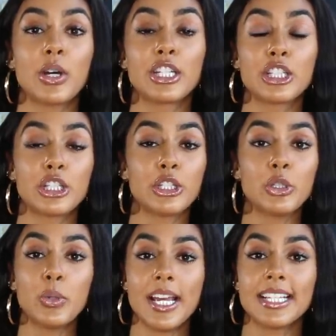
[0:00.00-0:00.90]
A
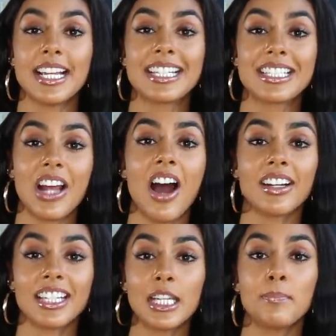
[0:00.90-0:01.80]
SKU is a
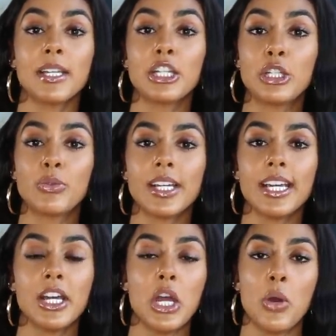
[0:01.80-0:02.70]
stock keeping unit,